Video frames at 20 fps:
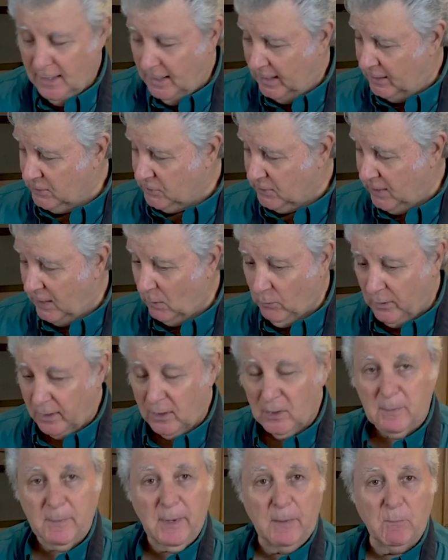and today we're
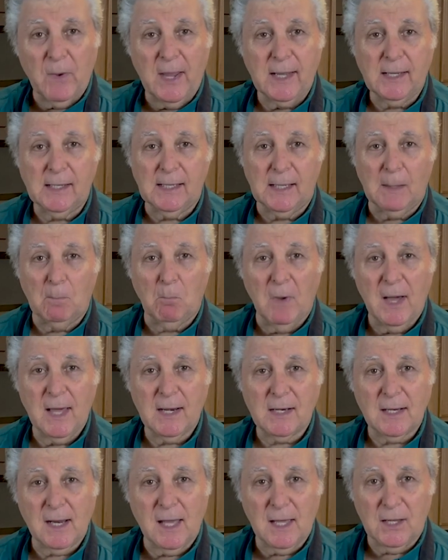going to be making a
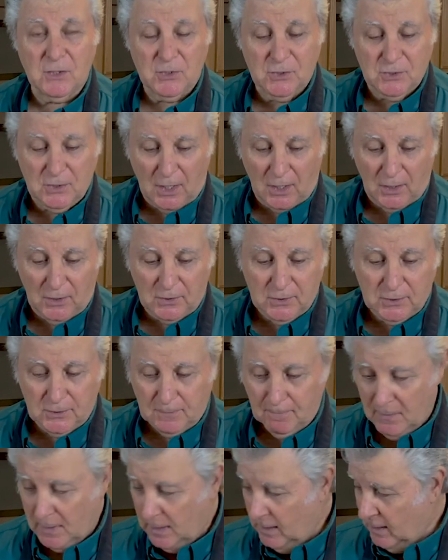marinara sauce.
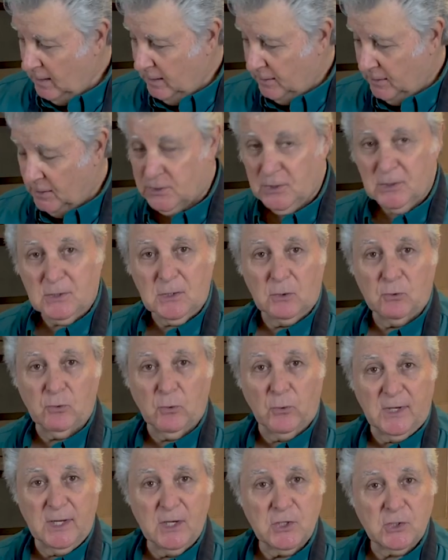This is a
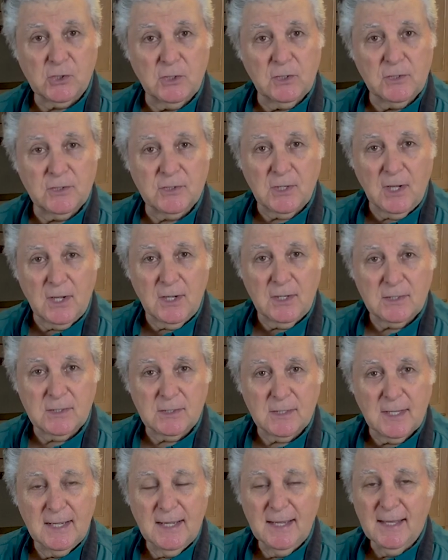traditional
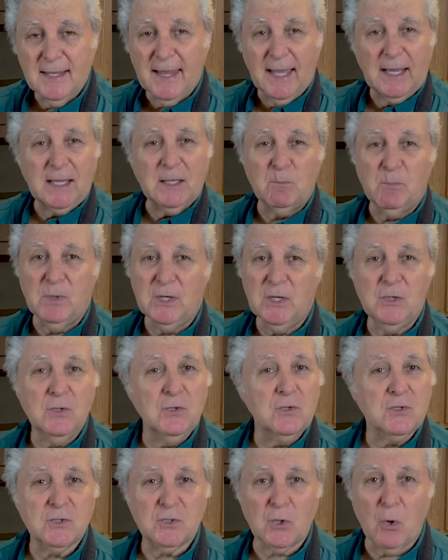sauce that can be
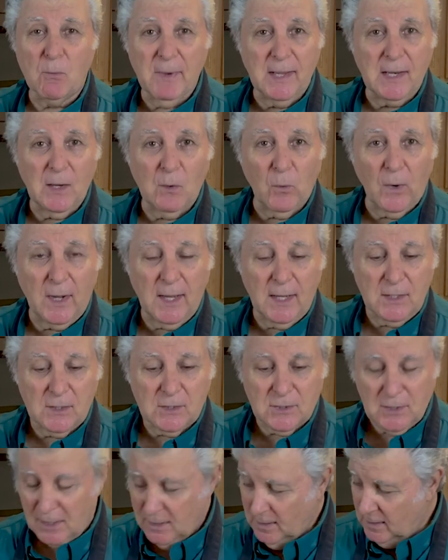used so many
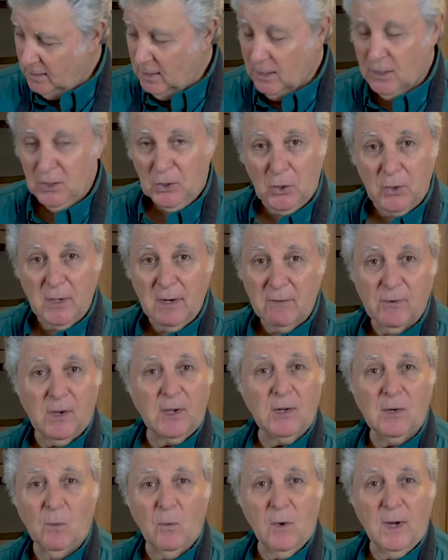ways, you're never
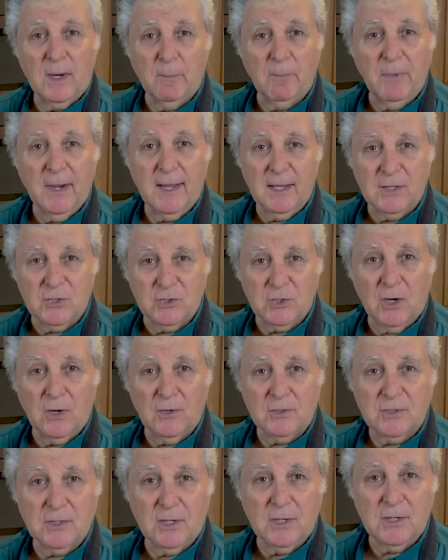going to want to buy a jar
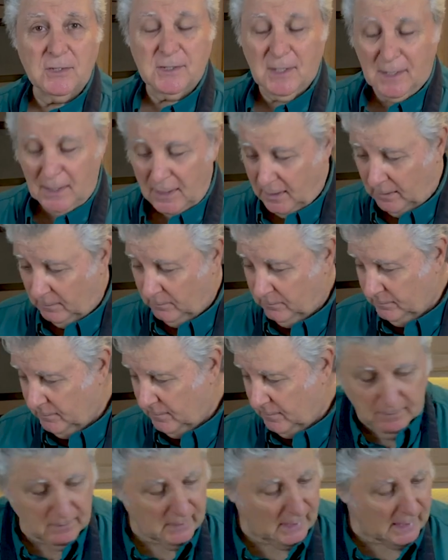of sauce again.
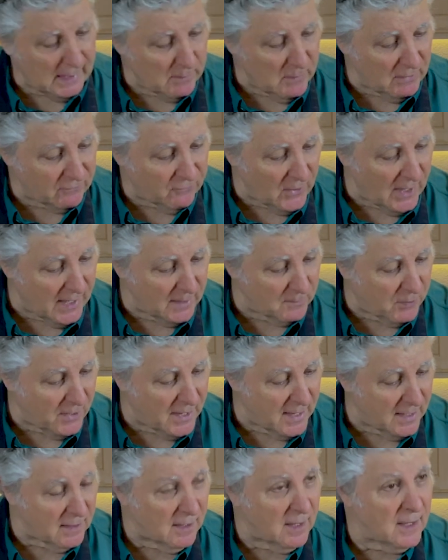I got my frying
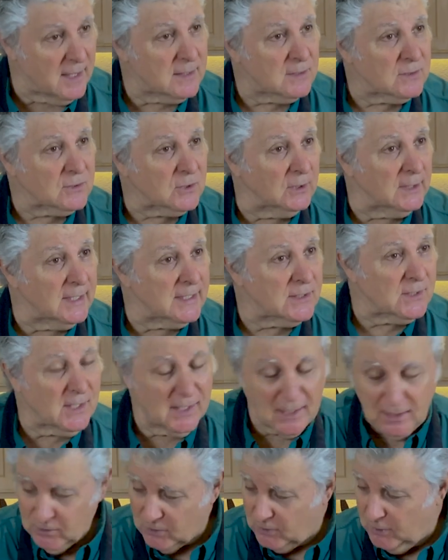pan hot, so let's
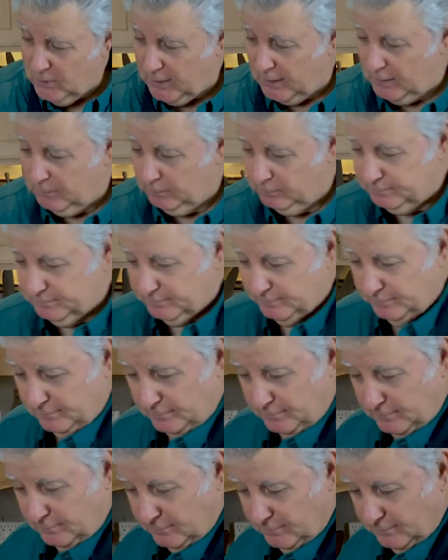get cooking.
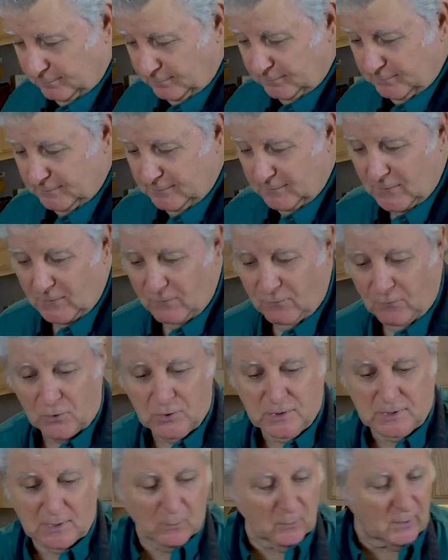
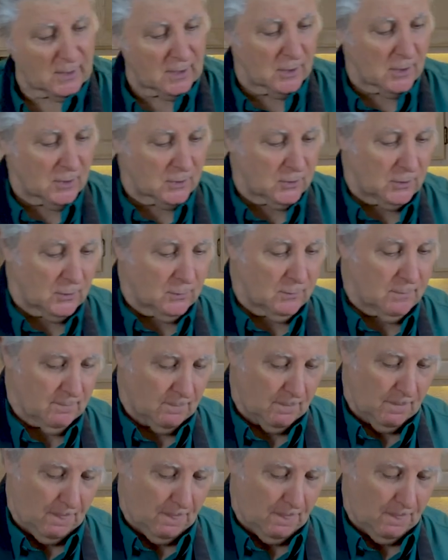First thing we're going to do,